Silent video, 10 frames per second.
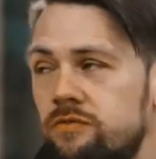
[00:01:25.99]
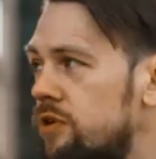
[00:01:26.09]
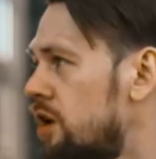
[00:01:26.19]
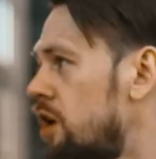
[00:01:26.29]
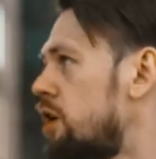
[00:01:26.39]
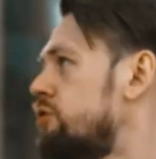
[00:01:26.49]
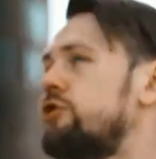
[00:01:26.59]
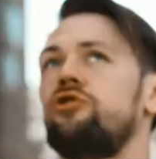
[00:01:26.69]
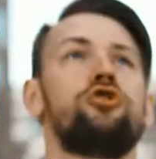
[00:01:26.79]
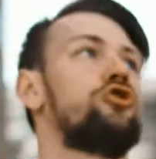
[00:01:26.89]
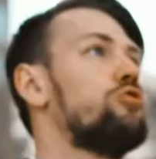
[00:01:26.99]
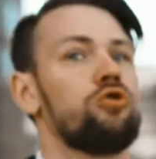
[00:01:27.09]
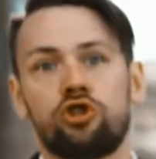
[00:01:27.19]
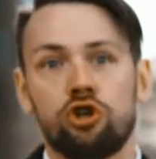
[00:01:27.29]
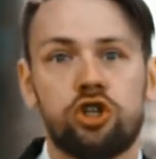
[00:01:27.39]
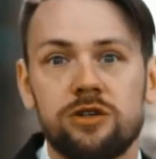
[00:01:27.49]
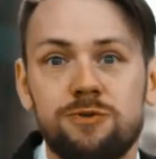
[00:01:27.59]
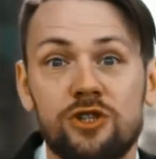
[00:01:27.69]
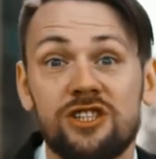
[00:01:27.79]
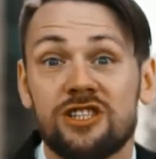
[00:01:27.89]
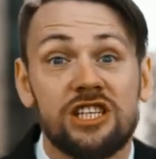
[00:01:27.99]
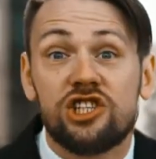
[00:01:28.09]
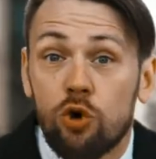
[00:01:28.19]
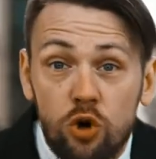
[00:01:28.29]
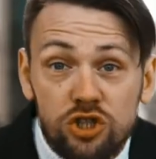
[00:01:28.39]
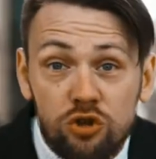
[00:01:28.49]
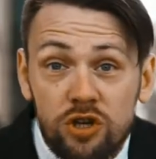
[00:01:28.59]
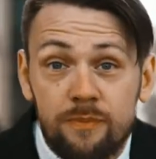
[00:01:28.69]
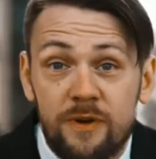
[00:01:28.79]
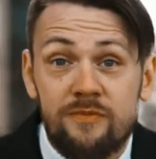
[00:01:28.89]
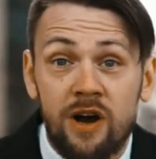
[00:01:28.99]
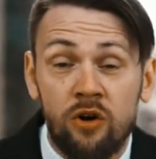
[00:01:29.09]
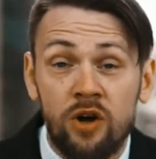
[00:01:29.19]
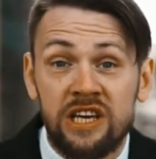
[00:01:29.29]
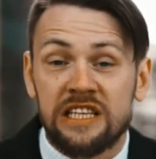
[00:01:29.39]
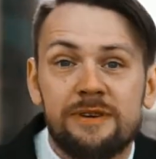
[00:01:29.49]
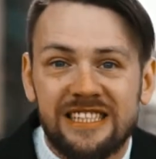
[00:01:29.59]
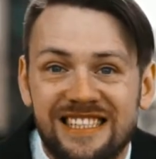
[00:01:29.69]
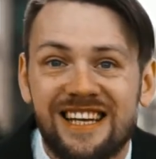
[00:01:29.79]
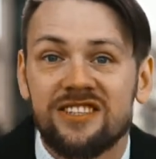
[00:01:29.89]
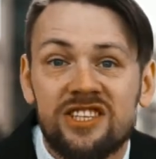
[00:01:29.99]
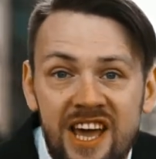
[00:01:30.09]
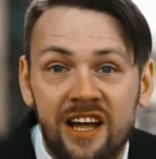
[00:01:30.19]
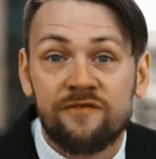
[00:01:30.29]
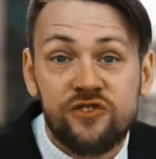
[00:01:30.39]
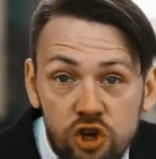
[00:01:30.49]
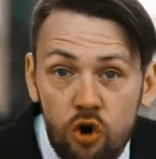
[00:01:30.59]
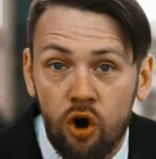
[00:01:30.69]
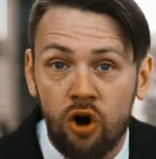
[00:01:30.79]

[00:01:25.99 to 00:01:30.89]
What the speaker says: people find it much more difficult to speak with authority, but